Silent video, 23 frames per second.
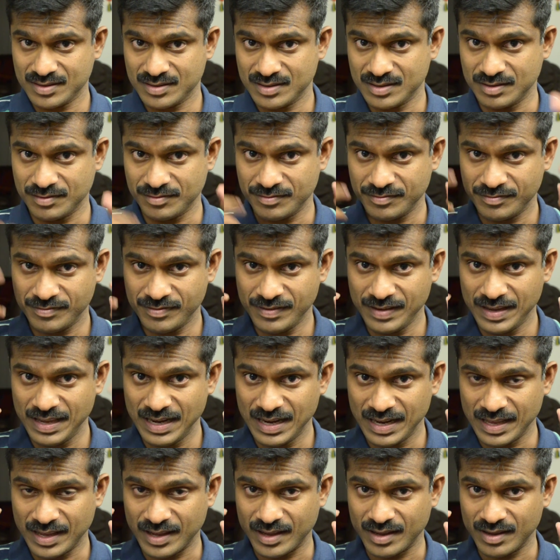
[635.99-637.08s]
The
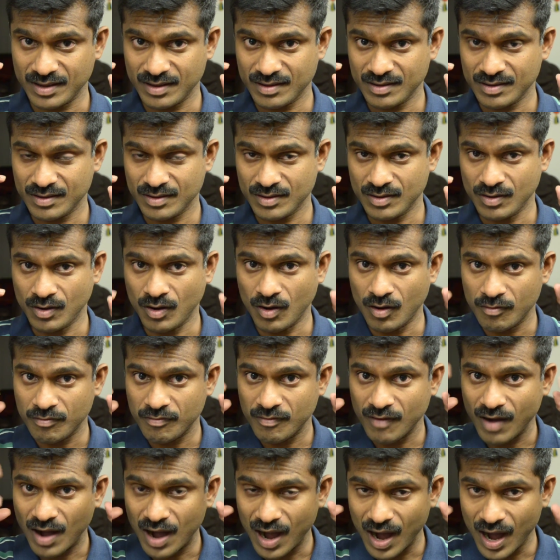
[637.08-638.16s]
feeling of
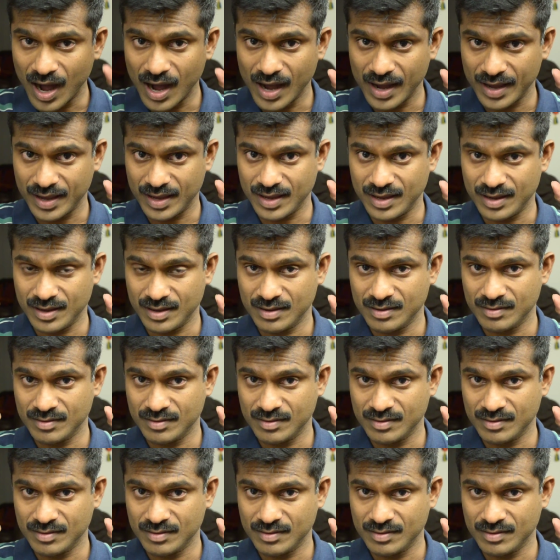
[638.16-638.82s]
I,